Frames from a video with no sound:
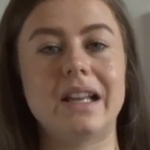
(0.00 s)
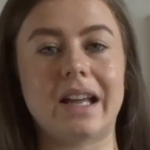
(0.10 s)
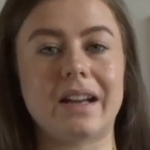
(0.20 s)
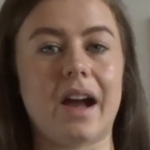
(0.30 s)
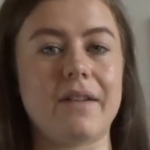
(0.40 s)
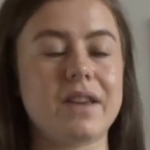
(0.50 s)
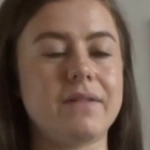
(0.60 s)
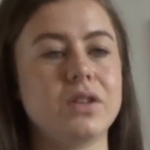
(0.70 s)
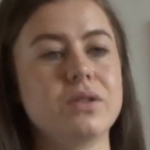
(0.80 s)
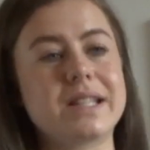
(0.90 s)
Like I've
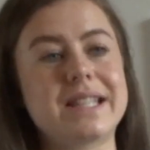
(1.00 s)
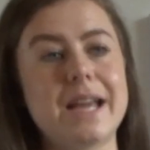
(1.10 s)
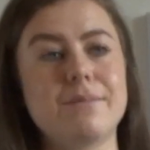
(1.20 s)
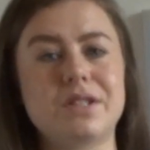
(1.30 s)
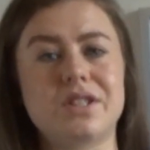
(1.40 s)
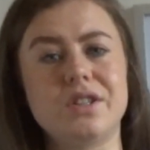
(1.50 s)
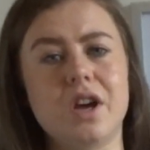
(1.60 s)
given you the tips to